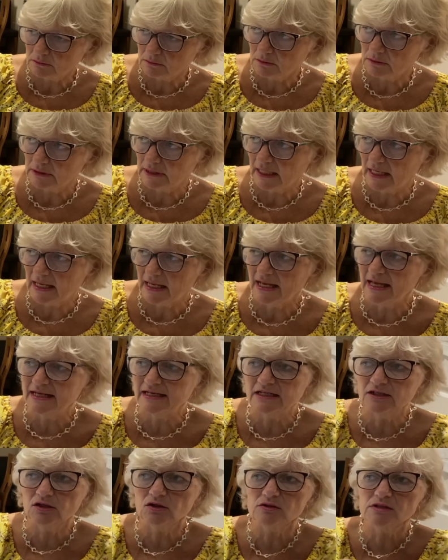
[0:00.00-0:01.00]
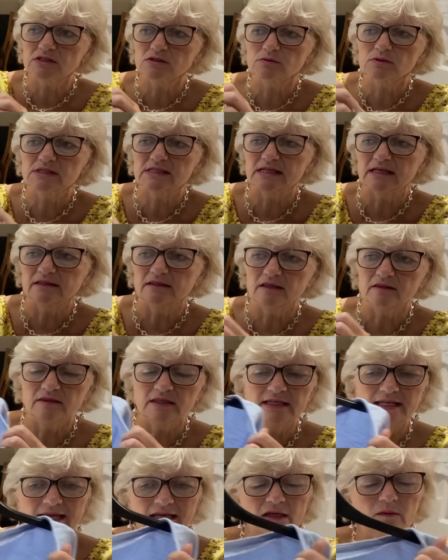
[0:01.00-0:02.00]
Yeah, and it also said that the
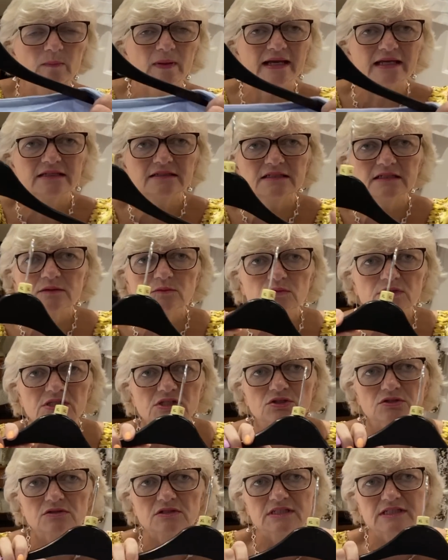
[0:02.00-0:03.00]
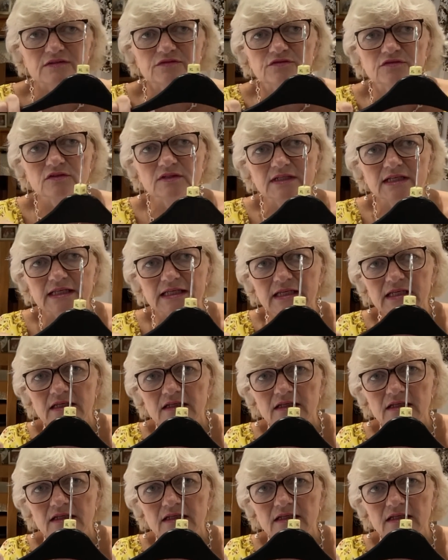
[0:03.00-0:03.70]
neck binding was done differently.